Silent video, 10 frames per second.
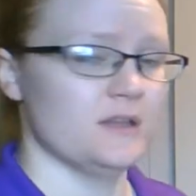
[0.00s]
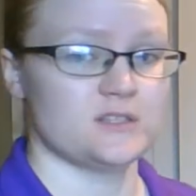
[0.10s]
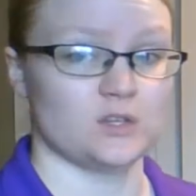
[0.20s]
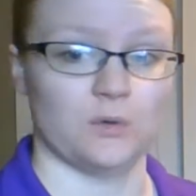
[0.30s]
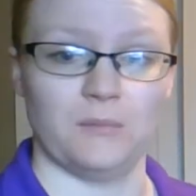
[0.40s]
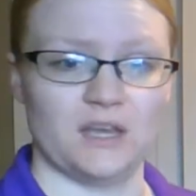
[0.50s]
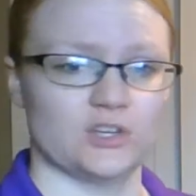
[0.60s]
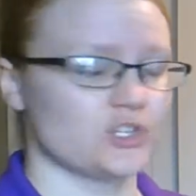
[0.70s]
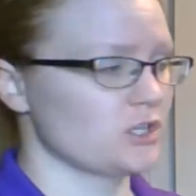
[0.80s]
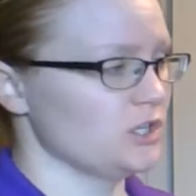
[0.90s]
So make
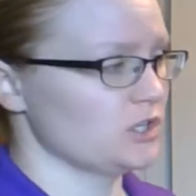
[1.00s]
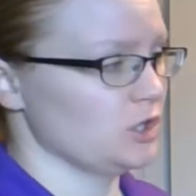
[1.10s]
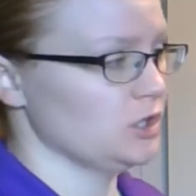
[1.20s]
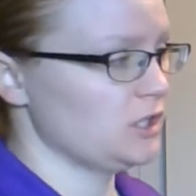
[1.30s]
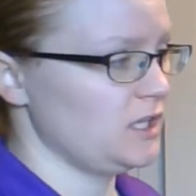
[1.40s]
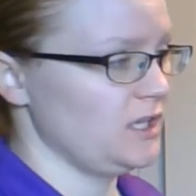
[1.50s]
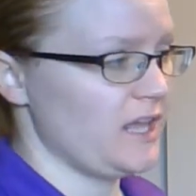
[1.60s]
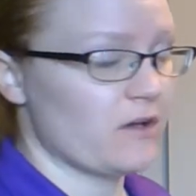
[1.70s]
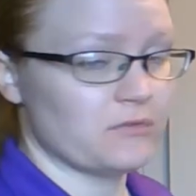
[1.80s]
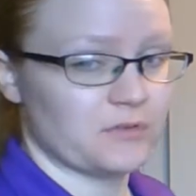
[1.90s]
sure you're looking
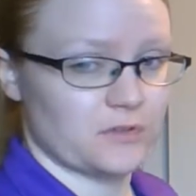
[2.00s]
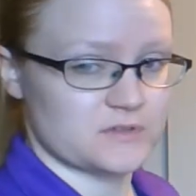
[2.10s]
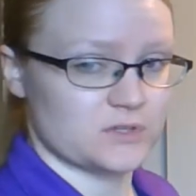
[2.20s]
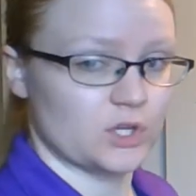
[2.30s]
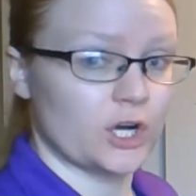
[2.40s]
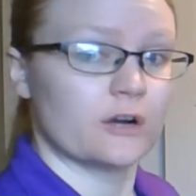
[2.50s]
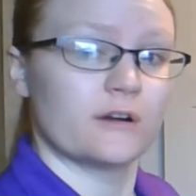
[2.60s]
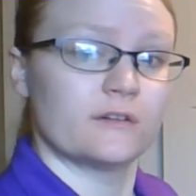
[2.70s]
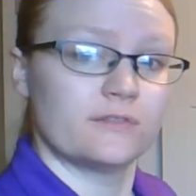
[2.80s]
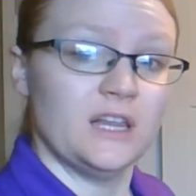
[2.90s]
out for those
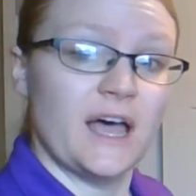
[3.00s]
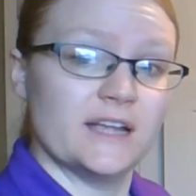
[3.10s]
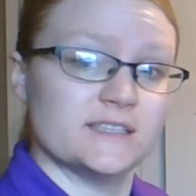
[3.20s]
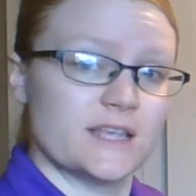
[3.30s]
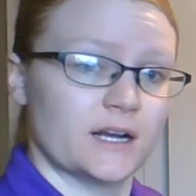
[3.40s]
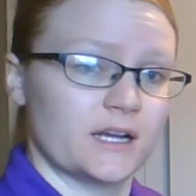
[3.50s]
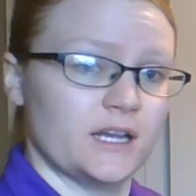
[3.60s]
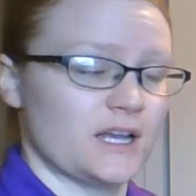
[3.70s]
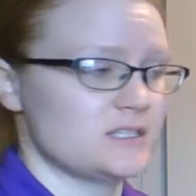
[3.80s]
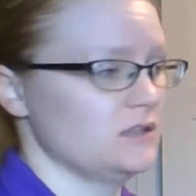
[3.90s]
curved lines that are
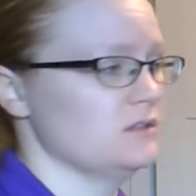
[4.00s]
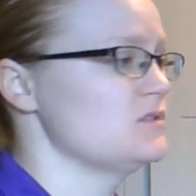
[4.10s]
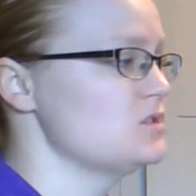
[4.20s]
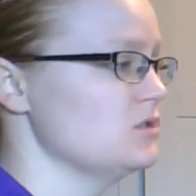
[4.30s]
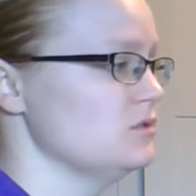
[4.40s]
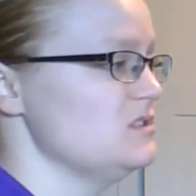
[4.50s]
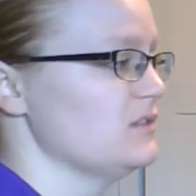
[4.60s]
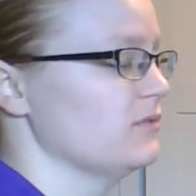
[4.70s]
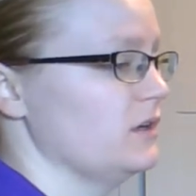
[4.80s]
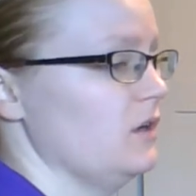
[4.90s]
connecting those two
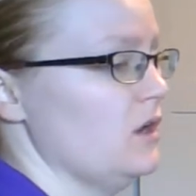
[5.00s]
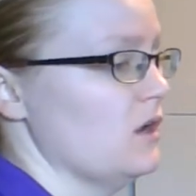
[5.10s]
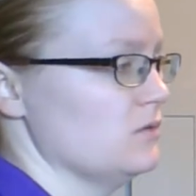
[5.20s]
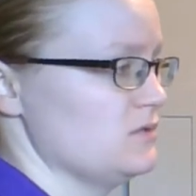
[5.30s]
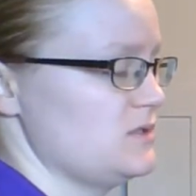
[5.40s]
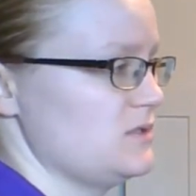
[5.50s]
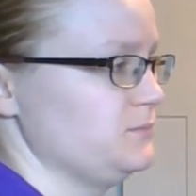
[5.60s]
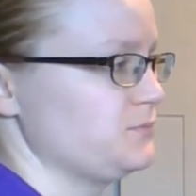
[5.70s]
different notes.